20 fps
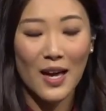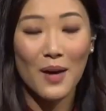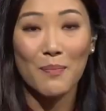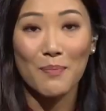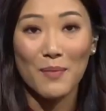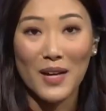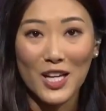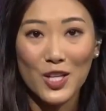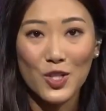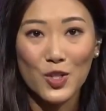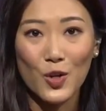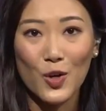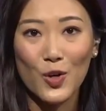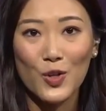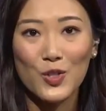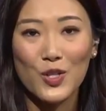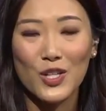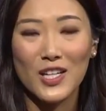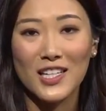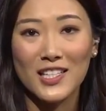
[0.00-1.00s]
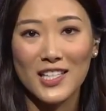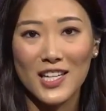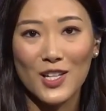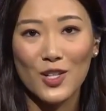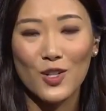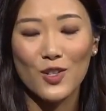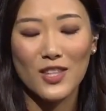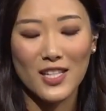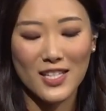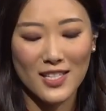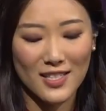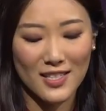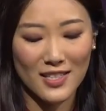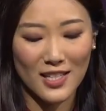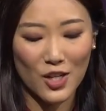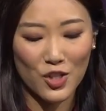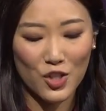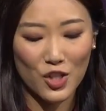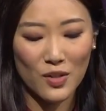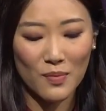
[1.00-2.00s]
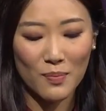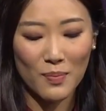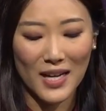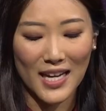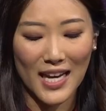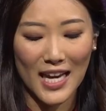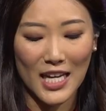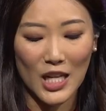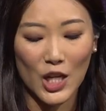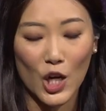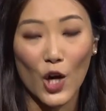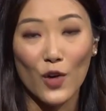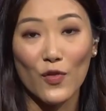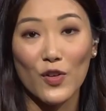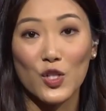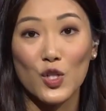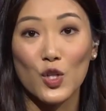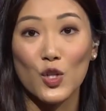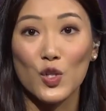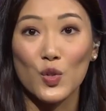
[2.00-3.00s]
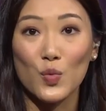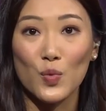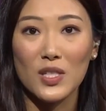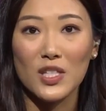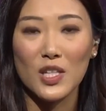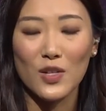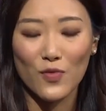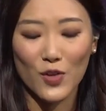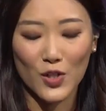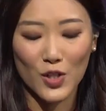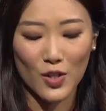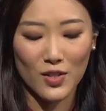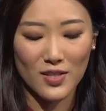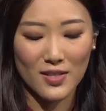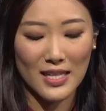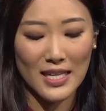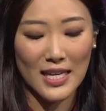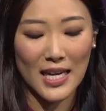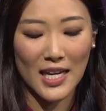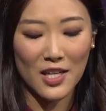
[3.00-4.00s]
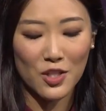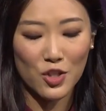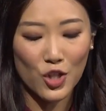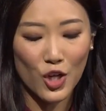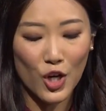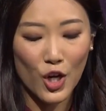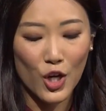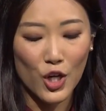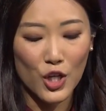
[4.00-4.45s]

Make sure to continue the discussion by heading over to swissinfo.ch.